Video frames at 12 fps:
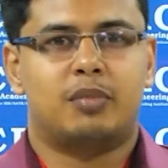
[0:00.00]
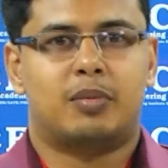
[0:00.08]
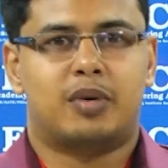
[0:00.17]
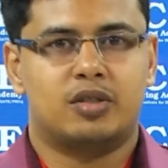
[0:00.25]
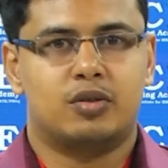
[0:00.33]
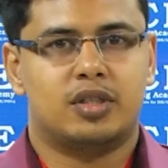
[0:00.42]

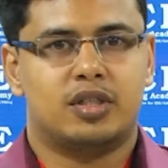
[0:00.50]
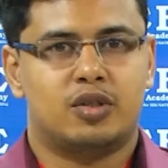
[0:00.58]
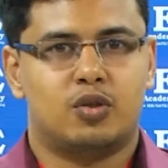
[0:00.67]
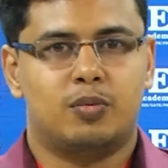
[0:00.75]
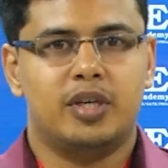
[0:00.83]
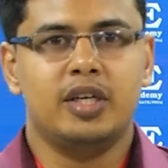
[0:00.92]
Prabhanshu
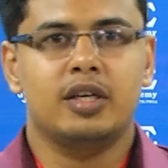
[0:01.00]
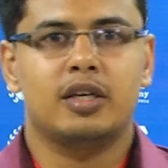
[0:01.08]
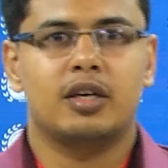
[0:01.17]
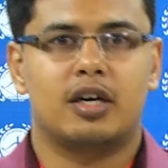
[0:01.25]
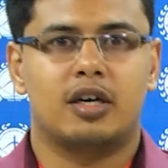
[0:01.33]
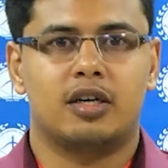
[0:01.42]
Ranjan Dubey.
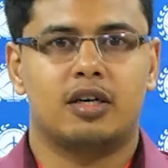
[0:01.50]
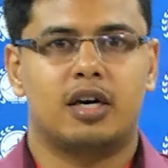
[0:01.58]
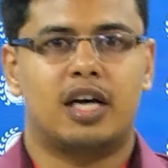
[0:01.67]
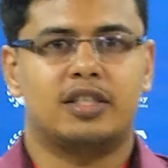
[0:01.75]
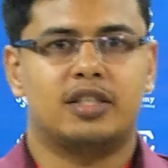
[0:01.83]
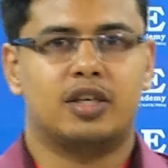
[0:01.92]
Uh,
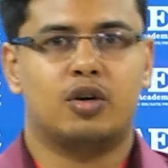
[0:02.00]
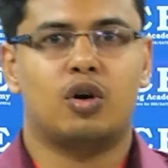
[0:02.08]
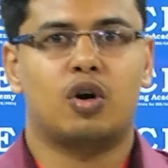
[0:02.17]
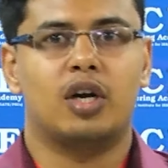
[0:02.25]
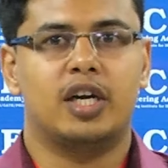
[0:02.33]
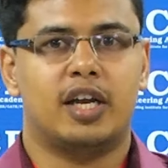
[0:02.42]
I secured
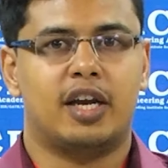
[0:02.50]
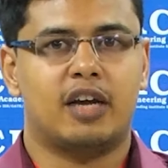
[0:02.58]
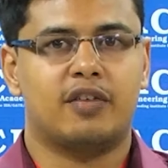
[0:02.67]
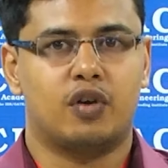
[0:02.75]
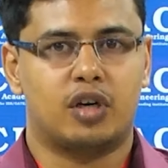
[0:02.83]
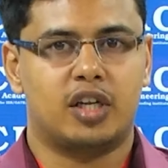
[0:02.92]
All India
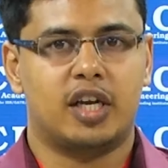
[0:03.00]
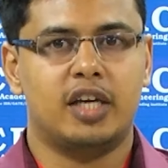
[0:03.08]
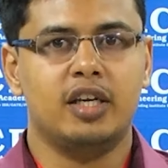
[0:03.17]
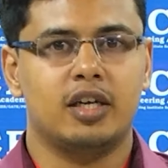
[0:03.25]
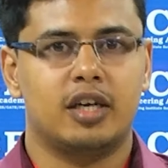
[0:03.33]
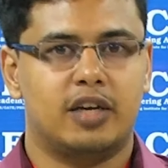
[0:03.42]
rank
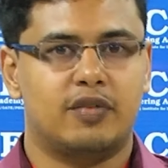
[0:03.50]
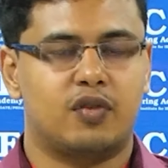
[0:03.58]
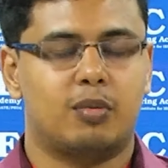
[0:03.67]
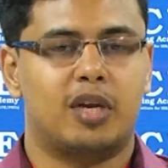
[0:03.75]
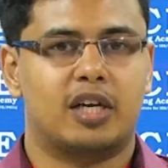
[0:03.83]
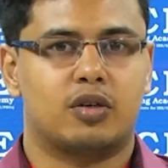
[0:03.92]
49 in
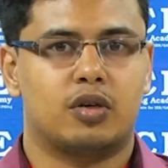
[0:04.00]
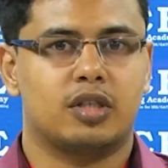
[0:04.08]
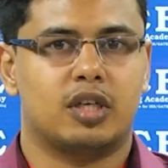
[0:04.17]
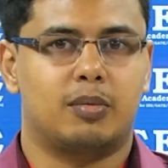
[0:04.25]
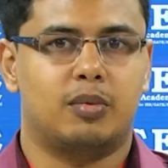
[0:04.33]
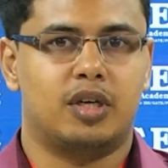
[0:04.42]
from
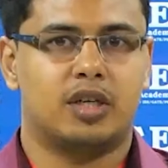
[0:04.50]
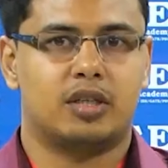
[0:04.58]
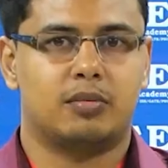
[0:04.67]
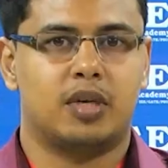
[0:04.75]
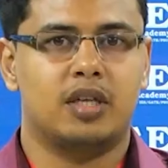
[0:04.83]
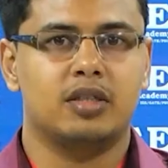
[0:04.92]
Electronics and
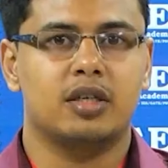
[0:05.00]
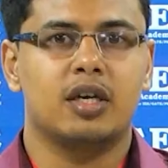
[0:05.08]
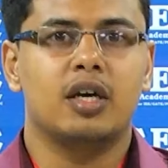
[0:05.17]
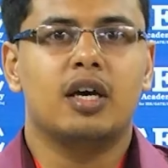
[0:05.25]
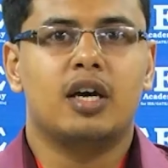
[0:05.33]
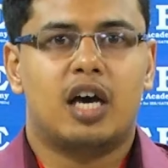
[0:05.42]
Communication branch.
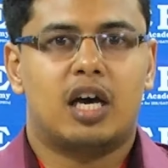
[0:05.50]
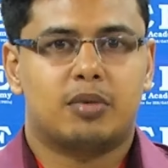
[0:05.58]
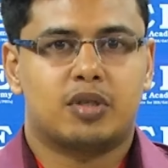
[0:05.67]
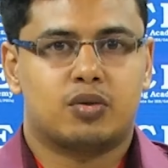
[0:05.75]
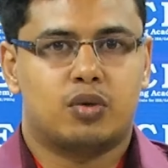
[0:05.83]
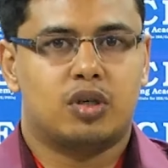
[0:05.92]

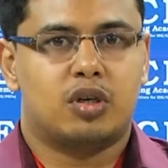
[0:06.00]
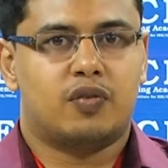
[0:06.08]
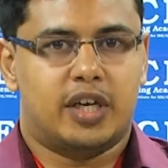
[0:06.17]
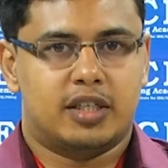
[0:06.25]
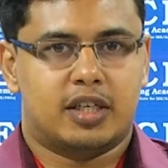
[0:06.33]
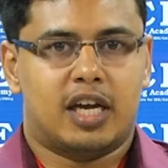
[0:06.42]
I'm a student of
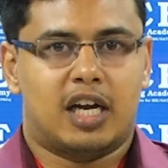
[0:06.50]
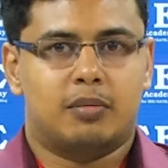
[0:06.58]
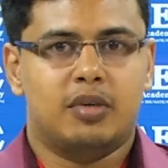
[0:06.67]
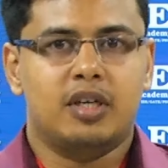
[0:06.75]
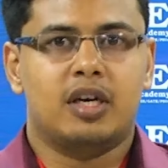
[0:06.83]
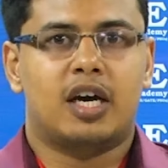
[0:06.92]
ACE
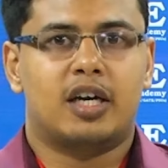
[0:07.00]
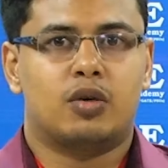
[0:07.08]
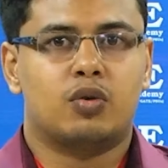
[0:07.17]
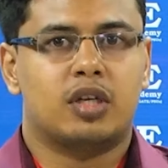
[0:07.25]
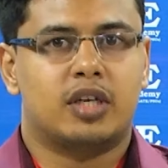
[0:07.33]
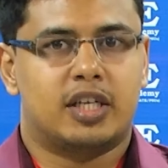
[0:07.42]
Academy. I
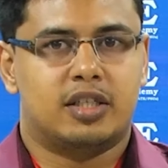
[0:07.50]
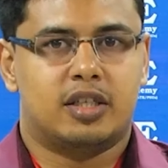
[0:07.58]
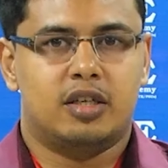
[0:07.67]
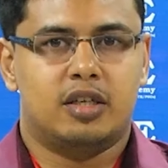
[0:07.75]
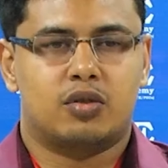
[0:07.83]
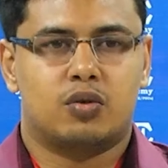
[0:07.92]
took the test
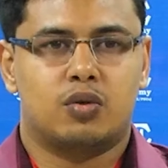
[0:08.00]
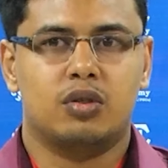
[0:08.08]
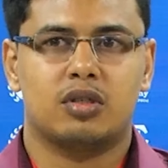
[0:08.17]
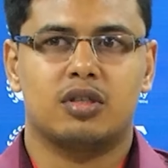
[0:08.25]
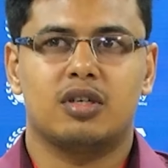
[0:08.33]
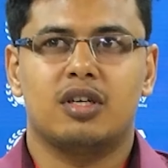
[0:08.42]
series
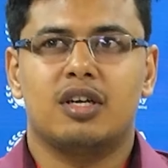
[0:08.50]
course.